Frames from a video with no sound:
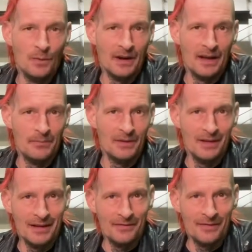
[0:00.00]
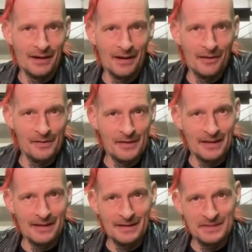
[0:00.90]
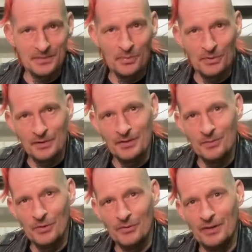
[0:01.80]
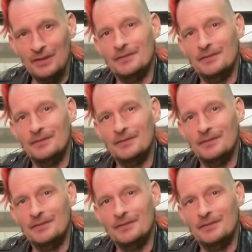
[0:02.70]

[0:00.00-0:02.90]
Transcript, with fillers: I believe, and I don't think that's the point of the movie.